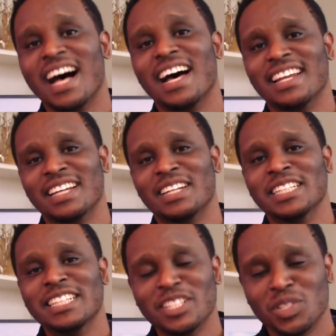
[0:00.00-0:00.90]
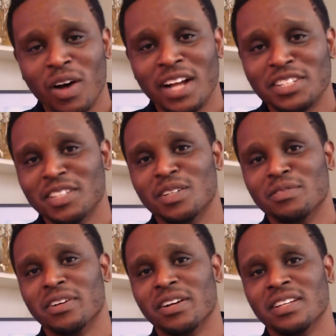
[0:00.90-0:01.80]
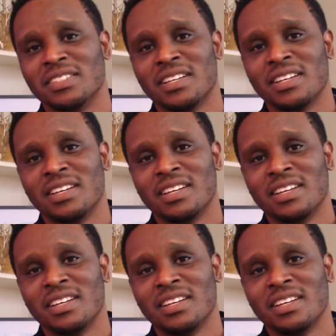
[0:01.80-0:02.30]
God and He is watching over us,